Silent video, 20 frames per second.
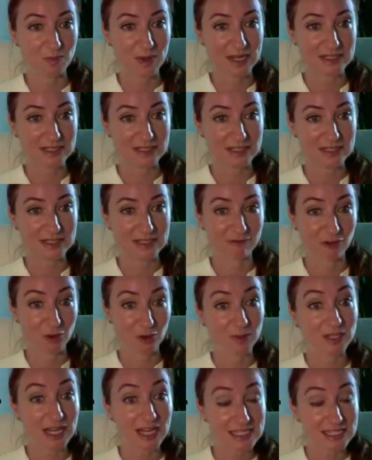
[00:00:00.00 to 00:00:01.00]
basically
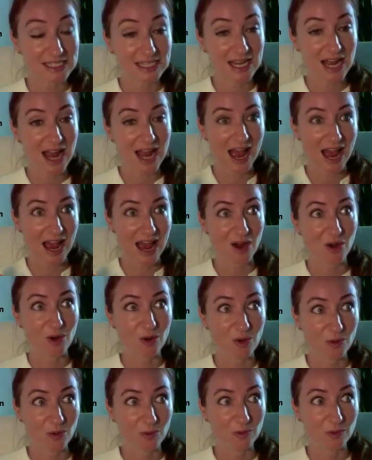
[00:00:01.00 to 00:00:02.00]
verbalizing
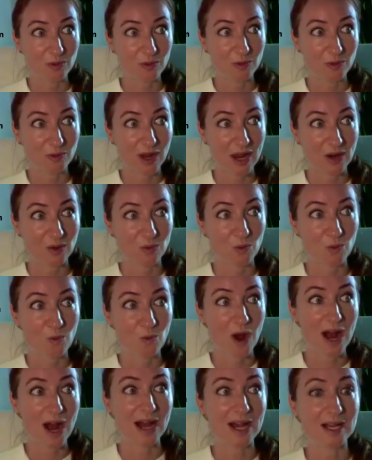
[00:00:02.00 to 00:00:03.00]
how and
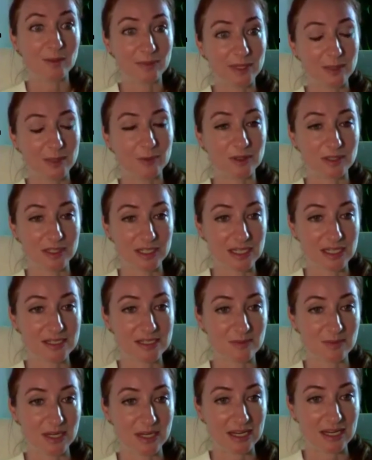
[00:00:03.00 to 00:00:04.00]
why people need
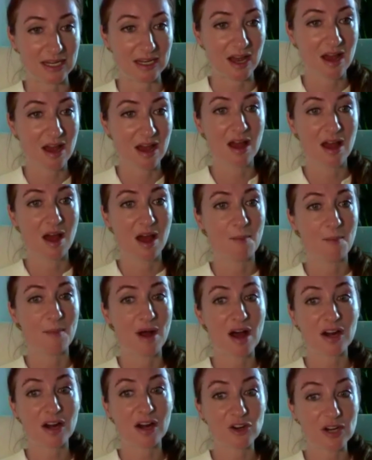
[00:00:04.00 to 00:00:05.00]
to be
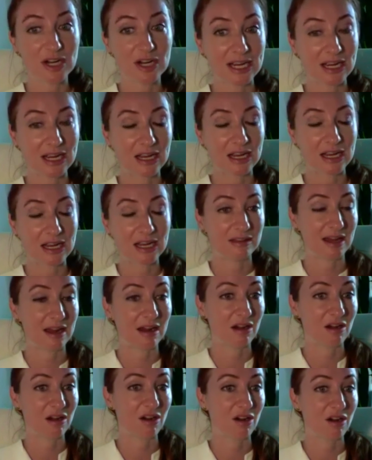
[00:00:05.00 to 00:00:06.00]
monitoring
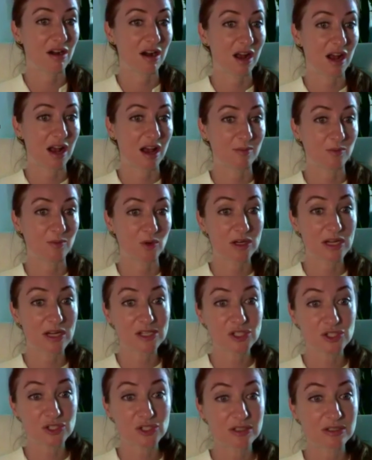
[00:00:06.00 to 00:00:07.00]
their
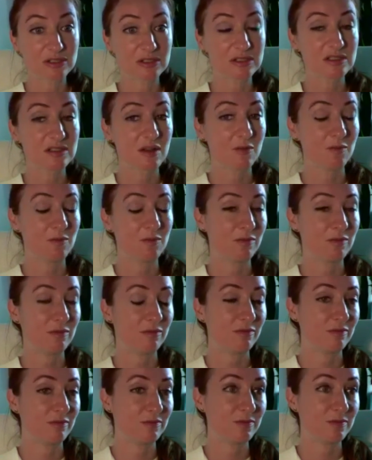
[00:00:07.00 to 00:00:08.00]
credentials,
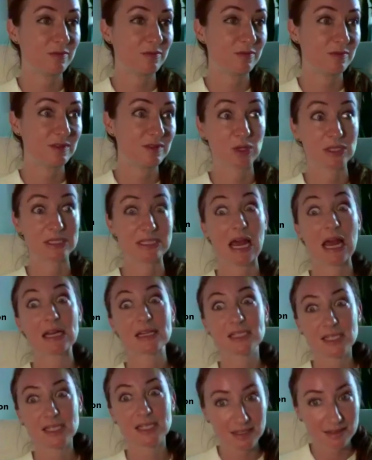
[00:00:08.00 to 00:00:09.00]

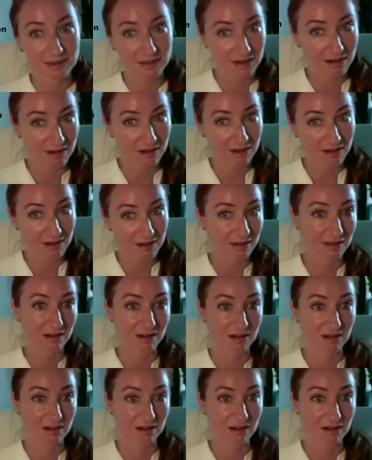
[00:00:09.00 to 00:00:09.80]
protecting their